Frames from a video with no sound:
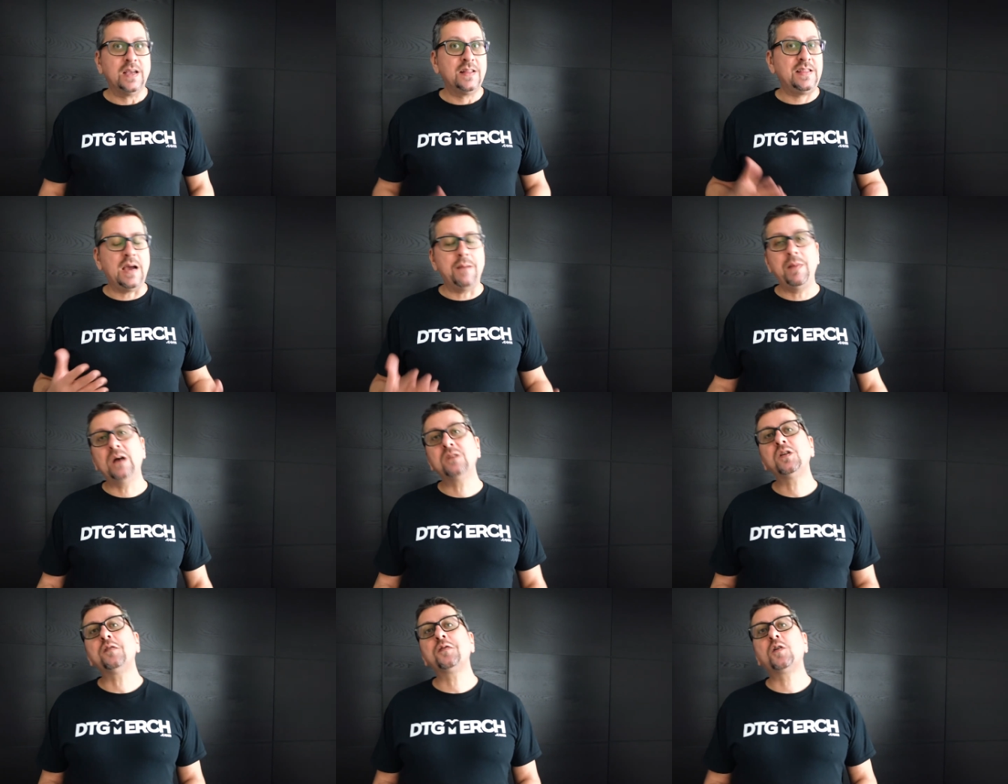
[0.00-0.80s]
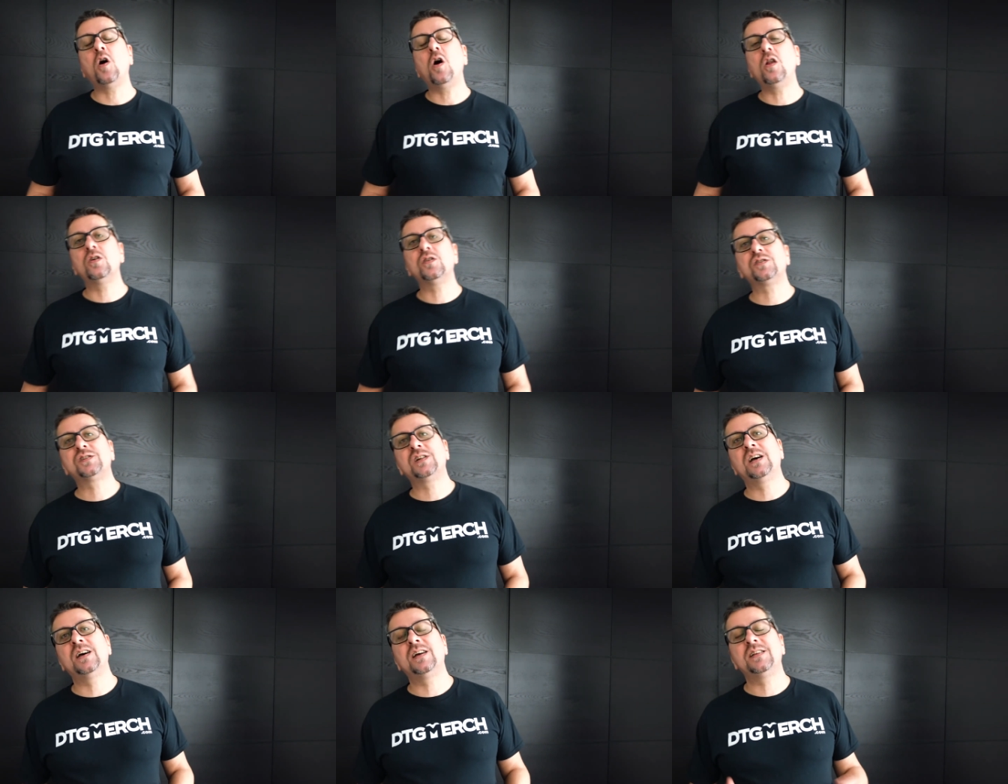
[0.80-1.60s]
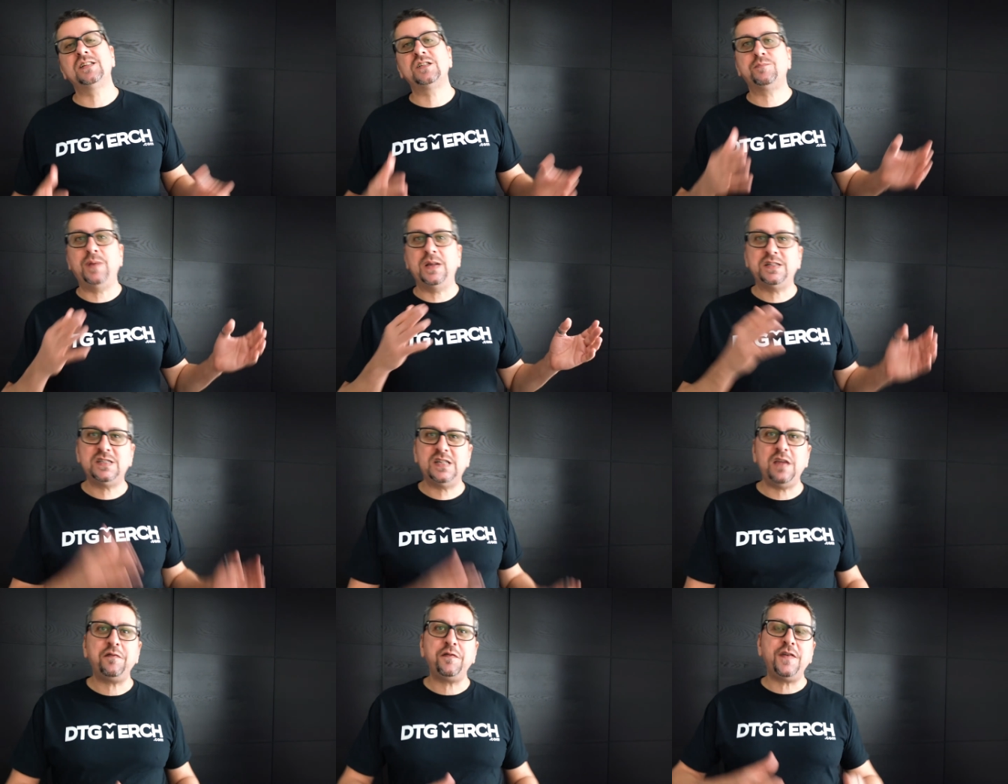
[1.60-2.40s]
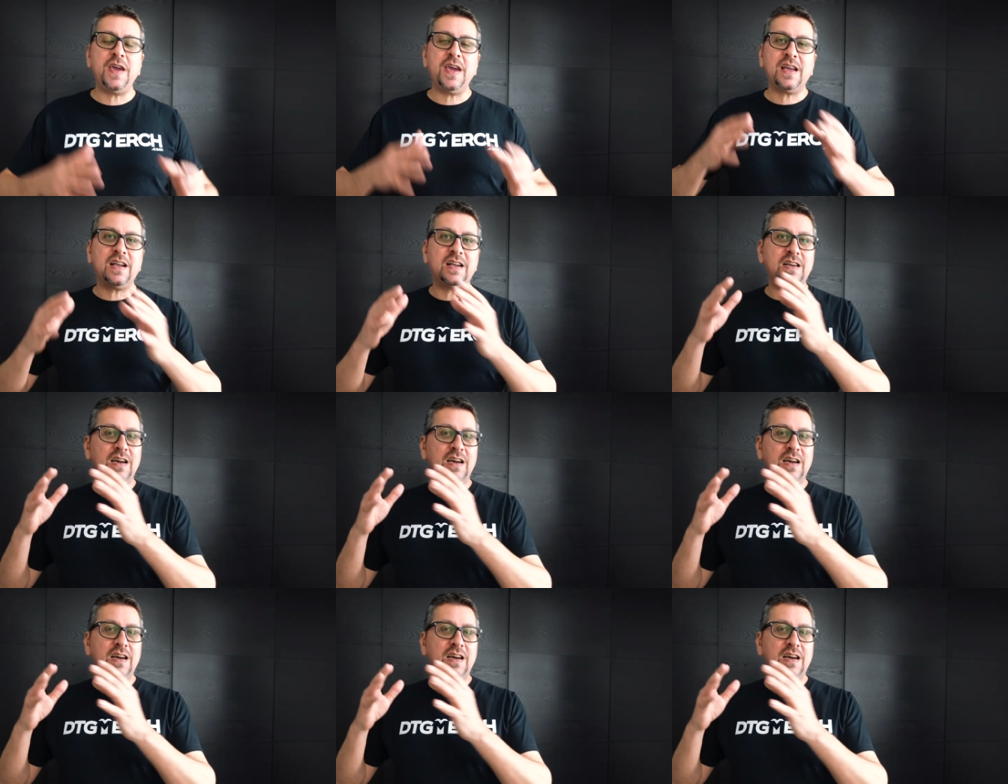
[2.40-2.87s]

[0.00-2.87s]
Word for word: The amount of colors a specific